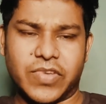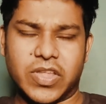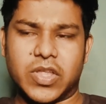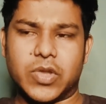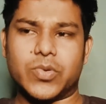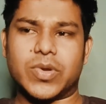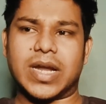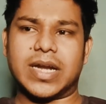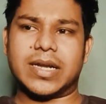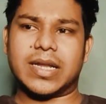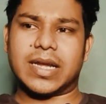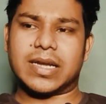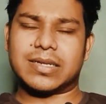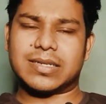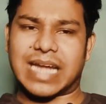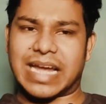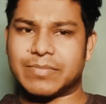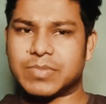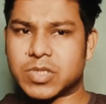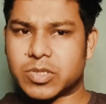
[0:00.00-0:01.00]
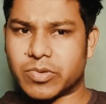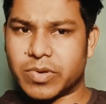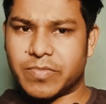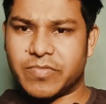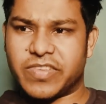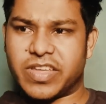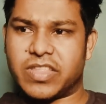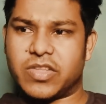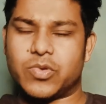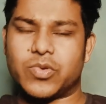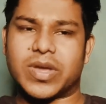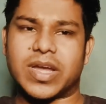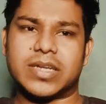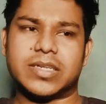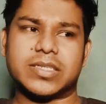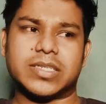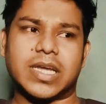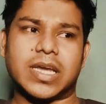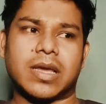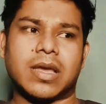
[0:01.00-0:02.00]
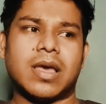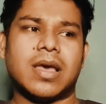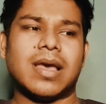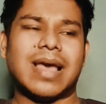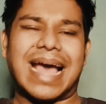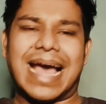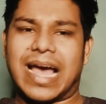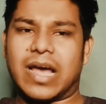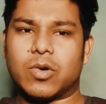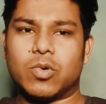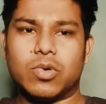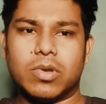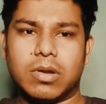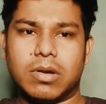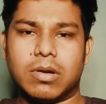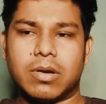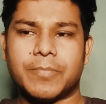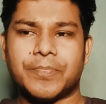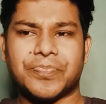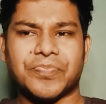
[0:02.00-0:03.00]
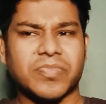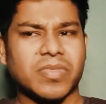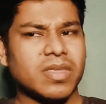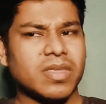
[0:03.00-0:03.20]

whether you can take TypeScript, whether you can take Angular.